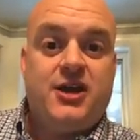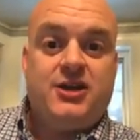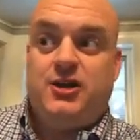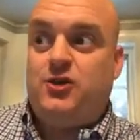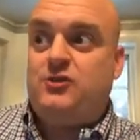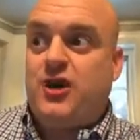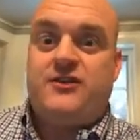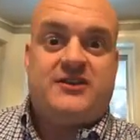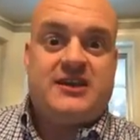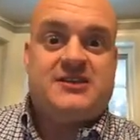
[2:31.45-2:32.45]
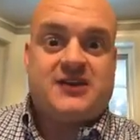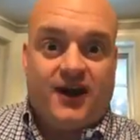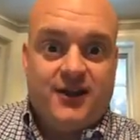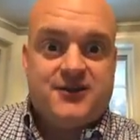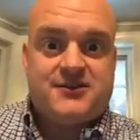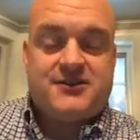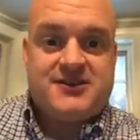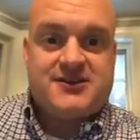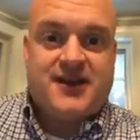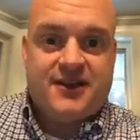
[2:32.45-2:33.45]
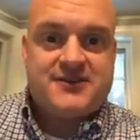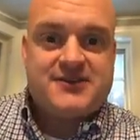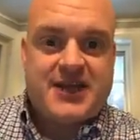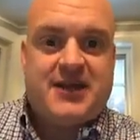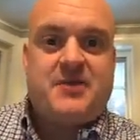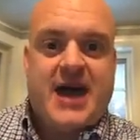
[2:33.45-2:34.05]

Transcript: you know that this color scheme